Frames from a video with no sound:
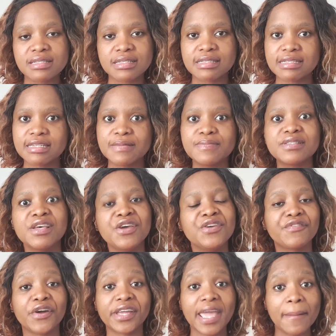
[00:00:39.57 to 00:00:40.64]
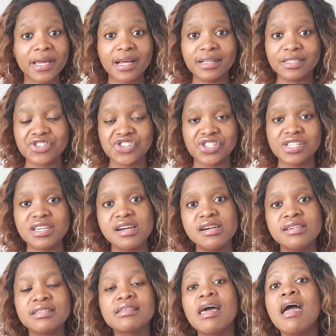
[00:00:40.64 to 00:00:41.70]
systems, you've got chemical
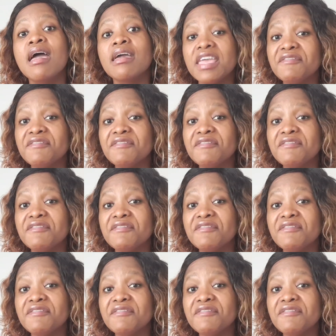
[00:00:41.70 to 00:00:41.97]
engineers,